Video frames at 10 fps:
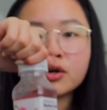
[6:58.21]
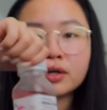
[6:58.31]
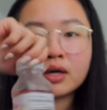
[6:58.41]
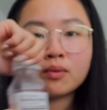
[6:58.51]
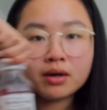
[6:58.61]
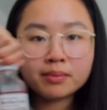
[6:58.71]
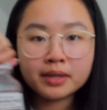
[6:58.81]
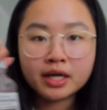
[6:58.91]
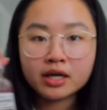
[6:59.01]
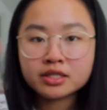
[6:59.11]
coconut water
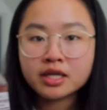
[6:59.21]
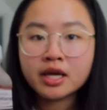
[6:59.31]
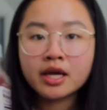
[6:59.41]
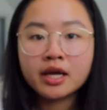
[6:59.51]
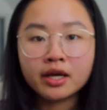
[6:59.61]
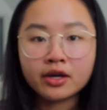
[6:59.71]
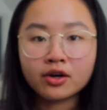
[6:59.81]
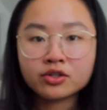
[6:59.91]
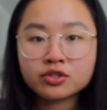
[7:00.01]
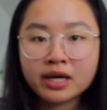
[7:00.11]
because it
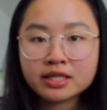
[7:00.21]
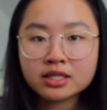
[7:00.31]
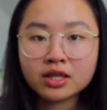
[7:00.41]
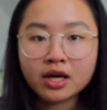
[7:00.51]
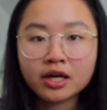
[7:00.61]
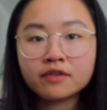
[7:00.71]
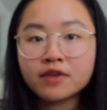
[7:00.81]
also has a lot of